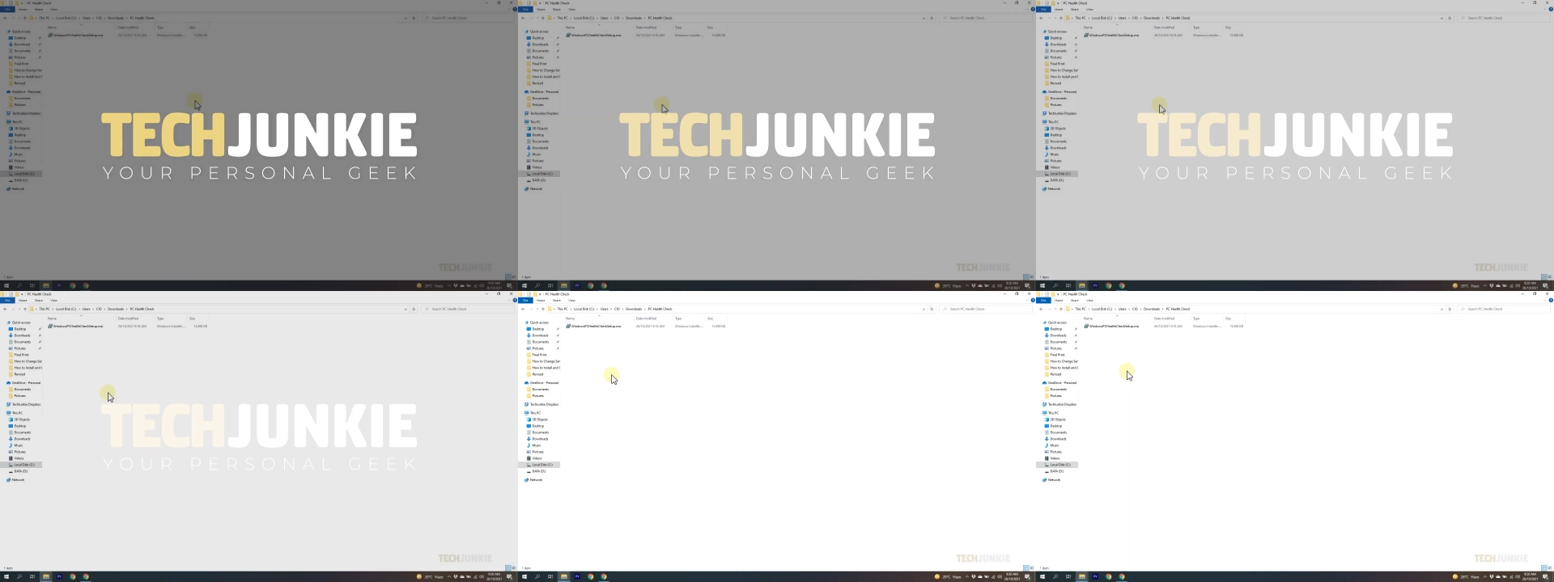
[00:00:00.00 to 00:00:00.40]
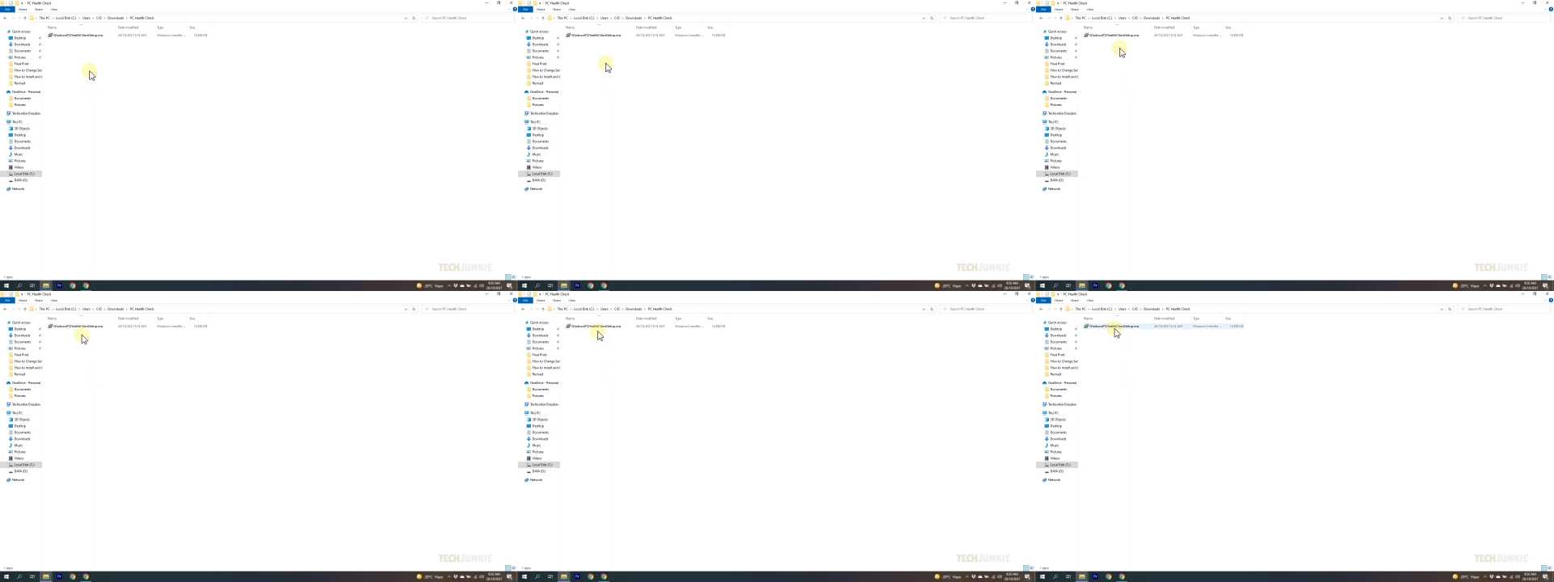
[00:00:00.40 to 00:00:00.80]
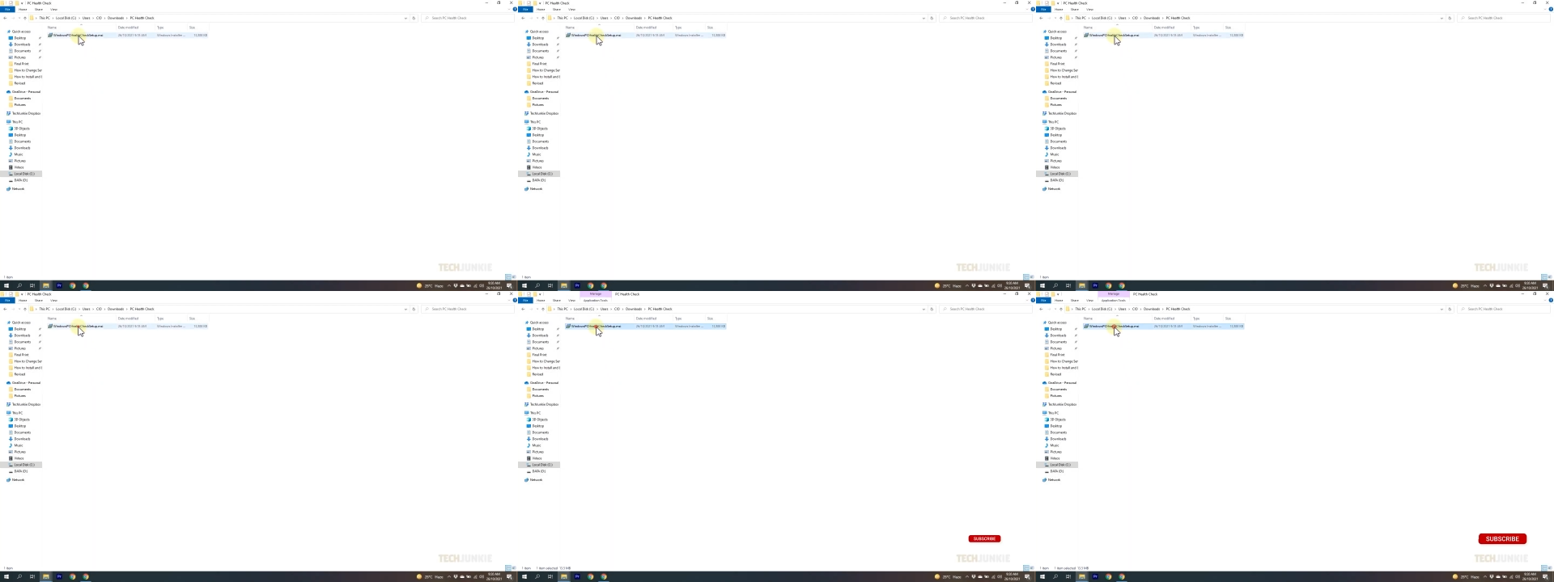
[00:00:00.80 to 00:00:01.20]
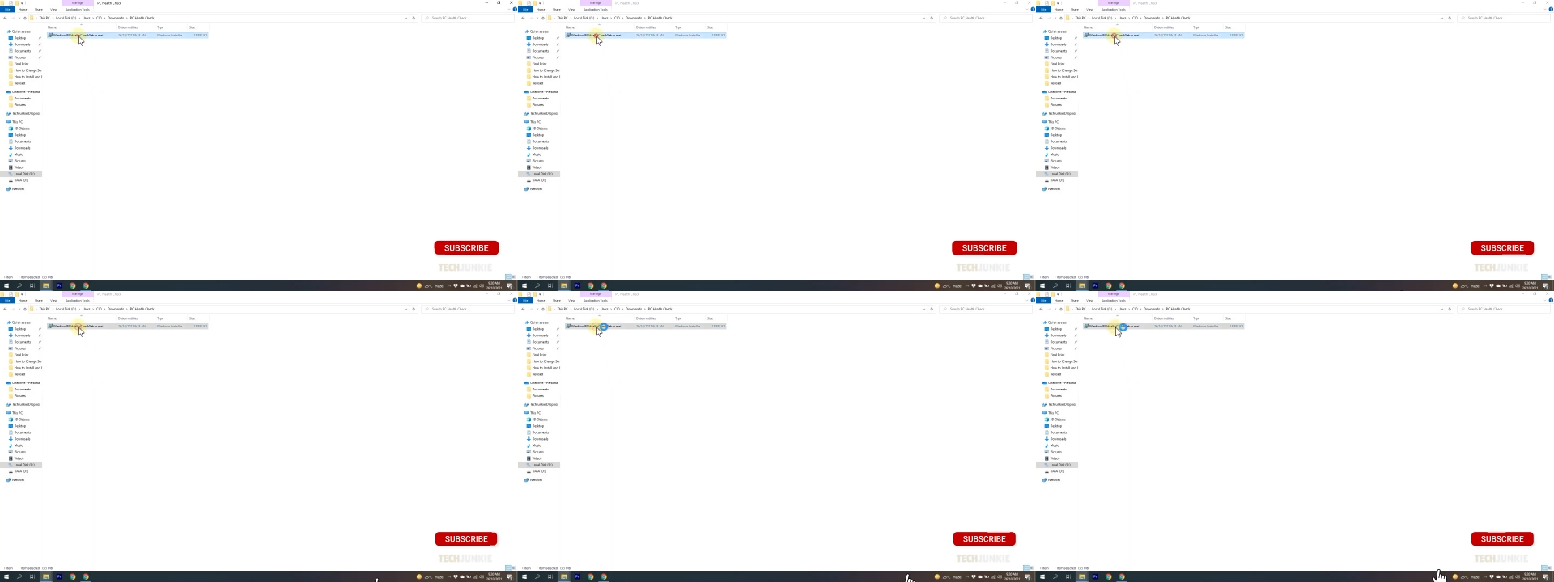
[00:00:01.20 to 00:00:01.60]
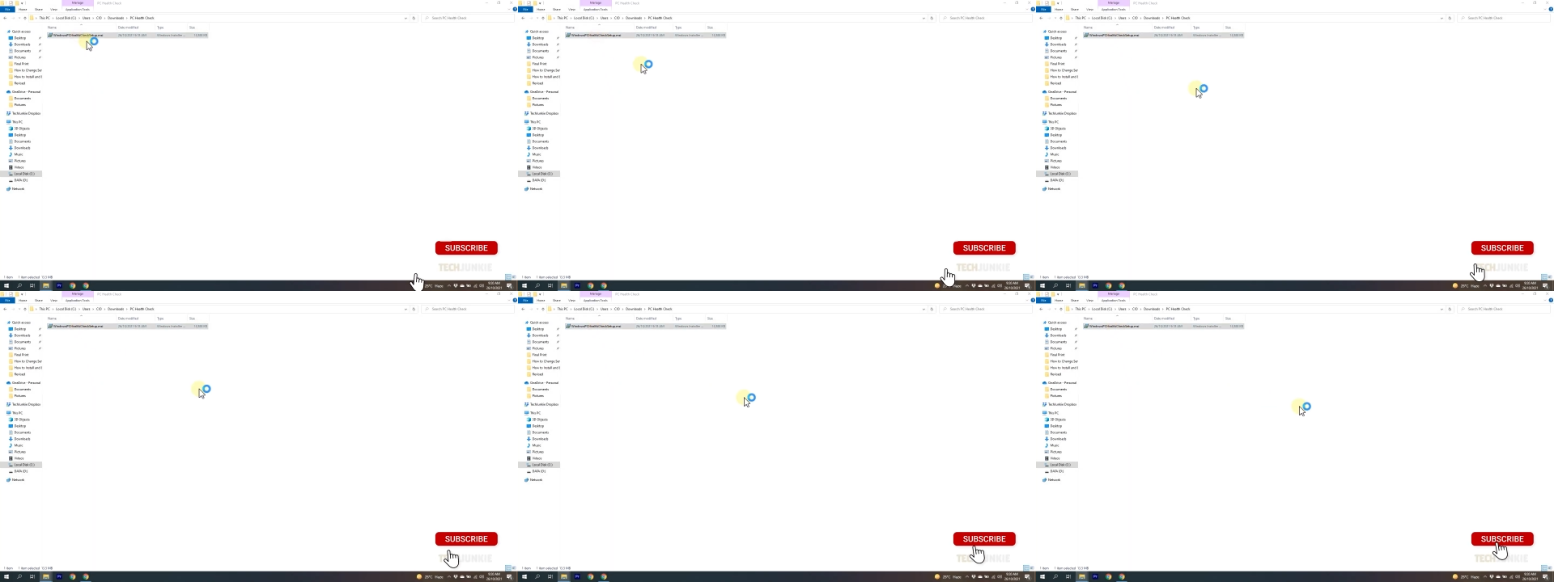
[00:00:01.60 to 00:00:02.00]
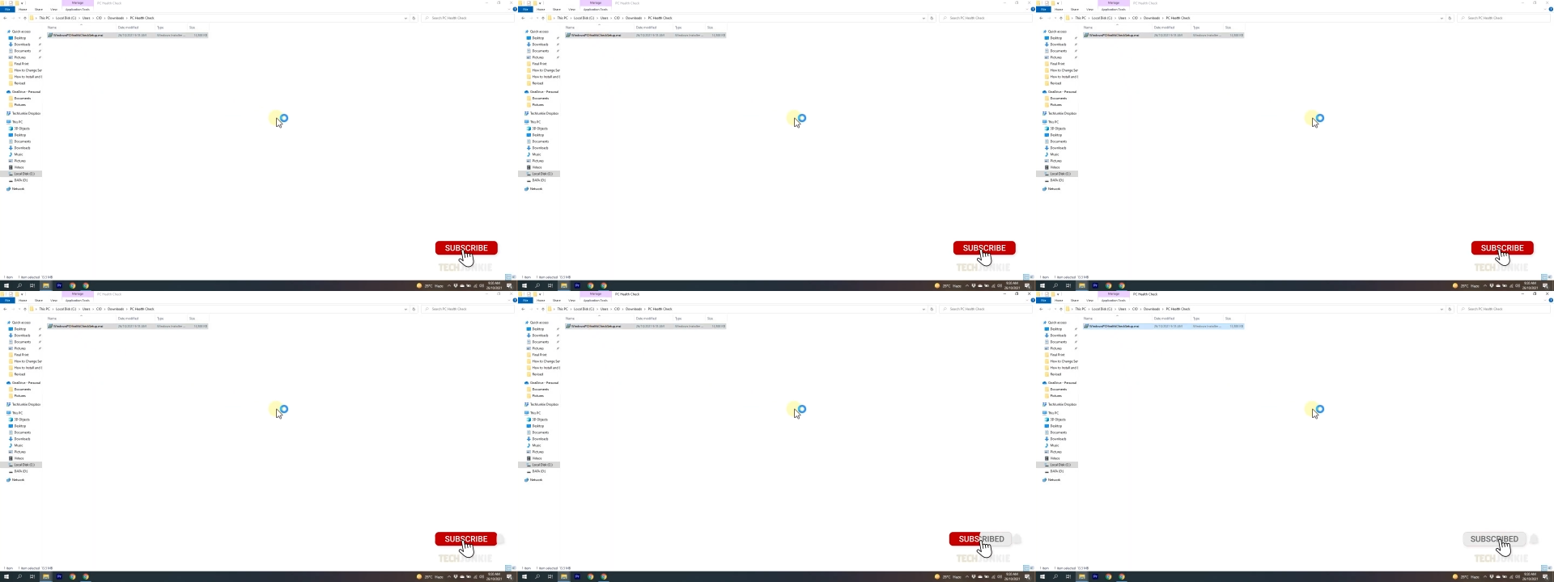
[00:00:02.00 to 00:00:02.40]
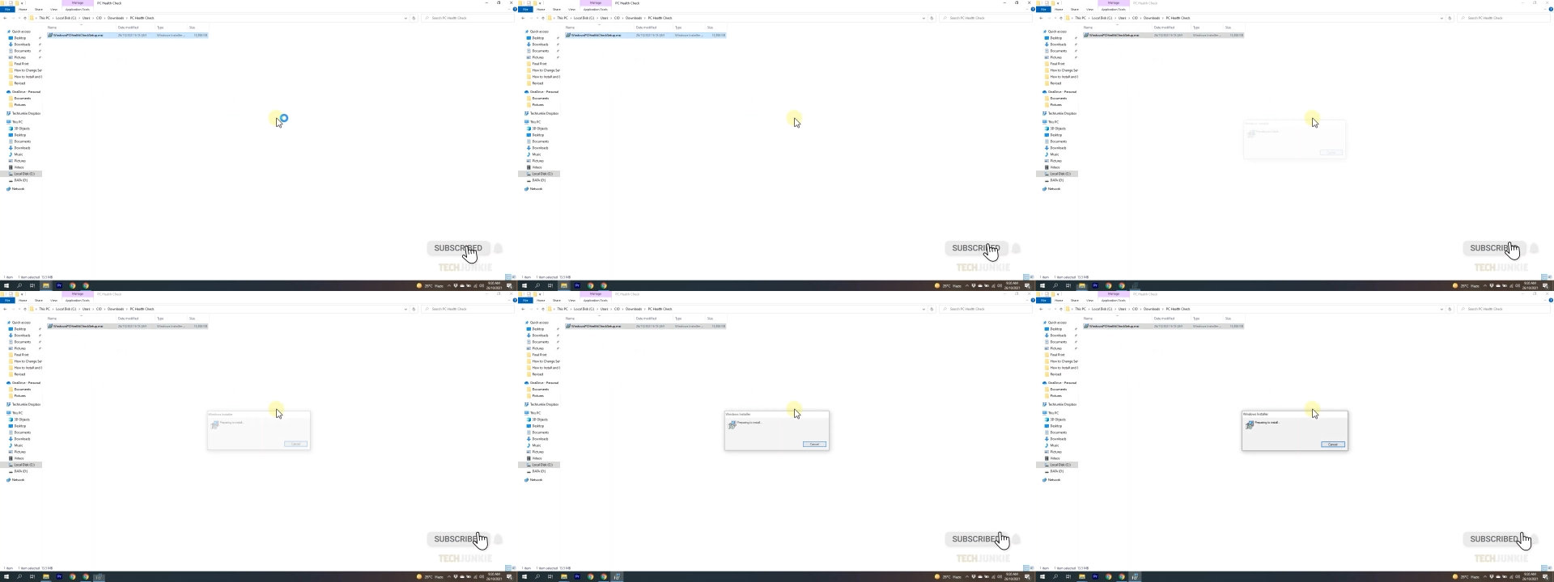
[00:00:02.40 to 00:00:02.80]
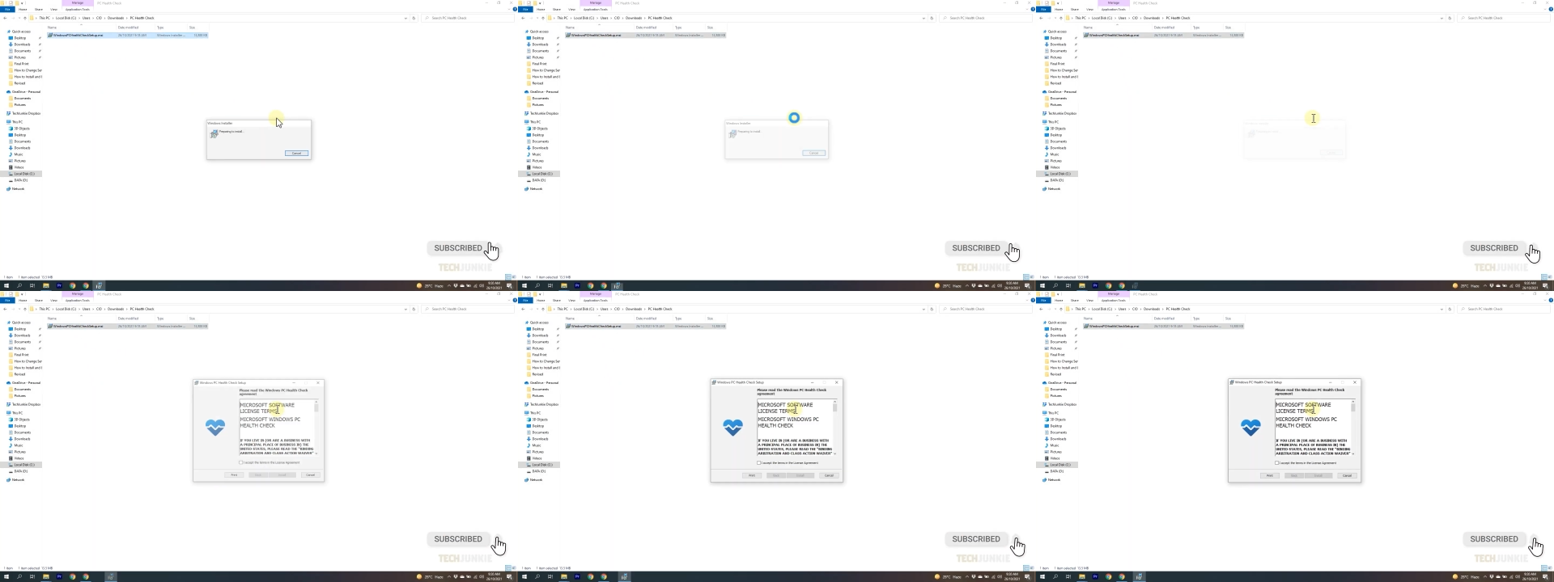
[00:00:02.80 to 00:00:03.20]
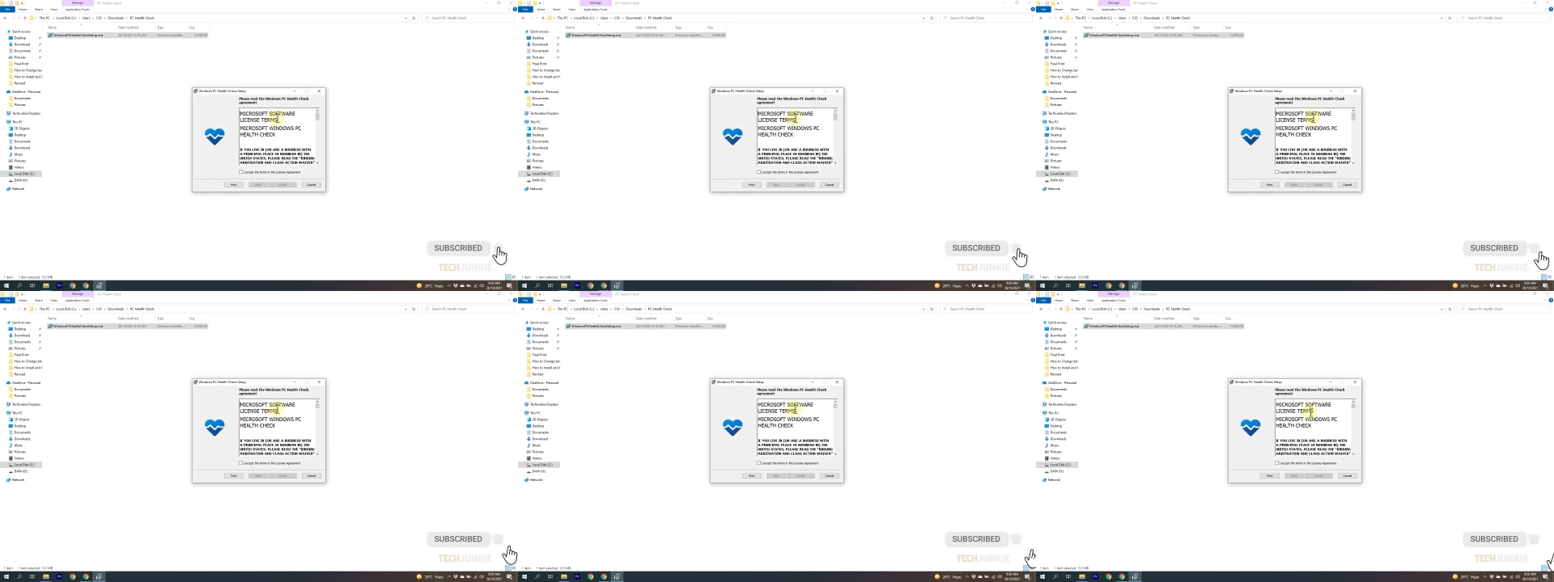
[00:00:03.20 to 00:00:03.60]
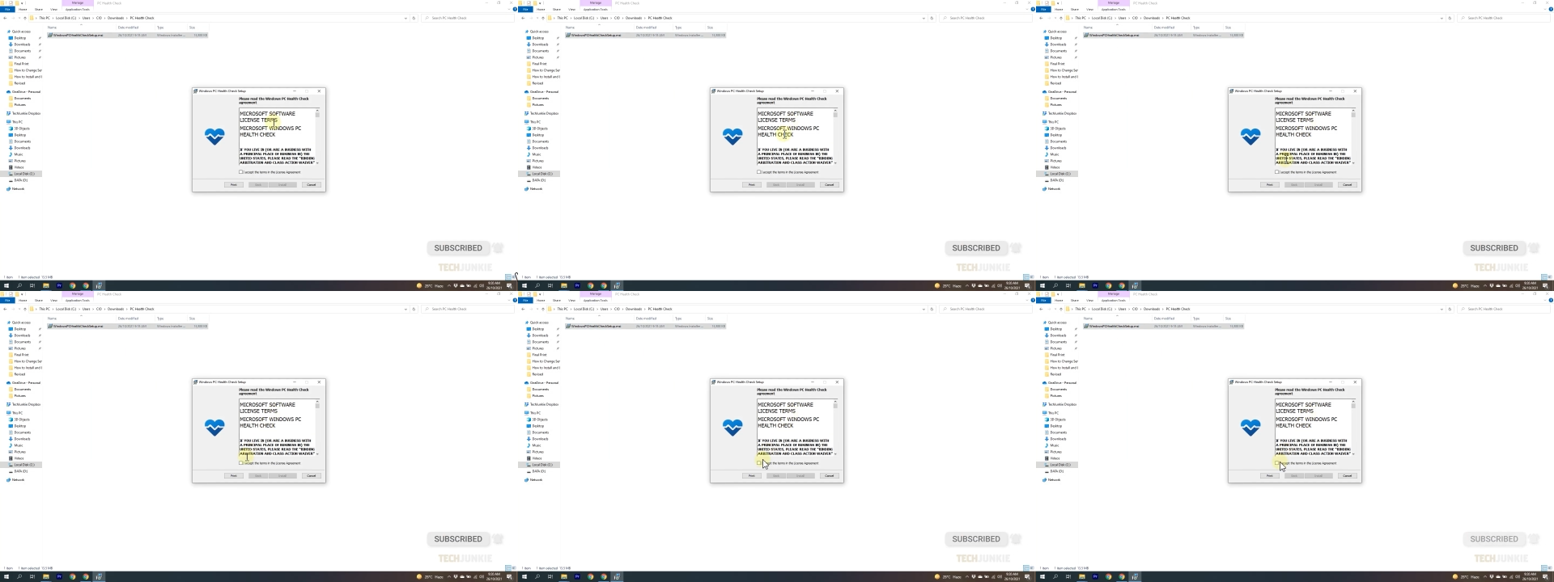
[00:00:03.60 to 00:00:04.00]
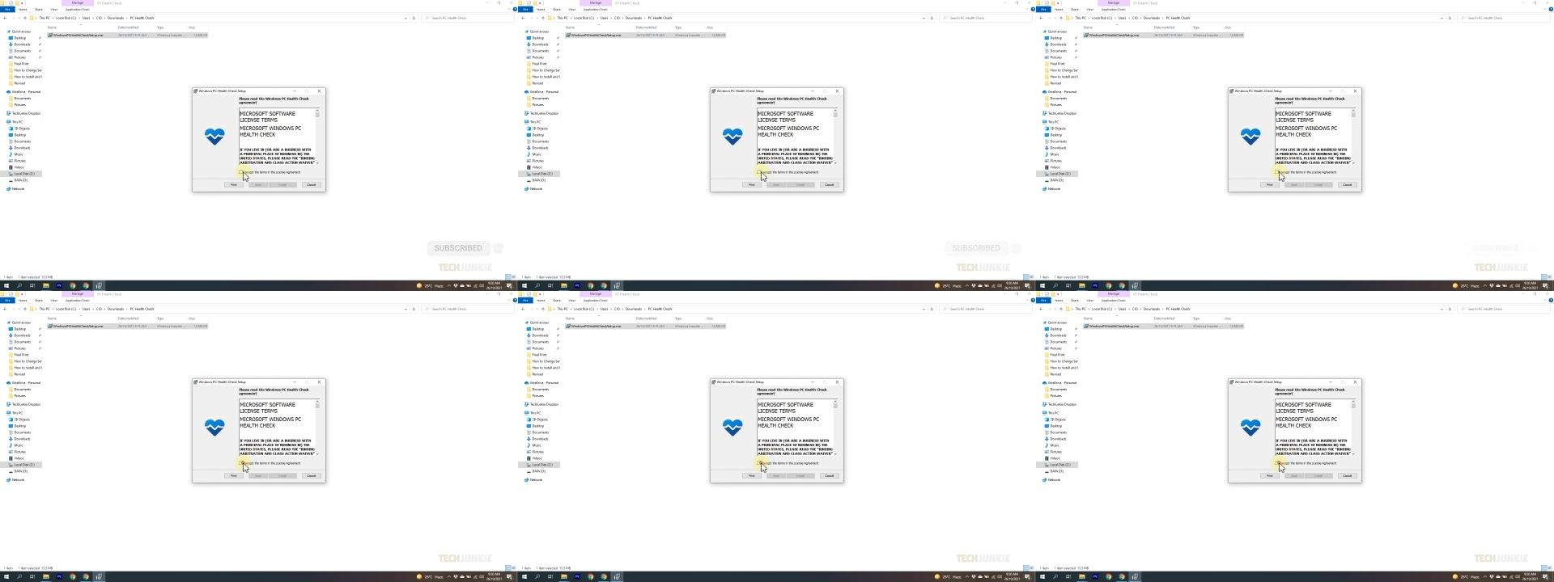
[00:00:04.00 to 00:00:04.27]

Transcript: Nobody's mouth can be seen.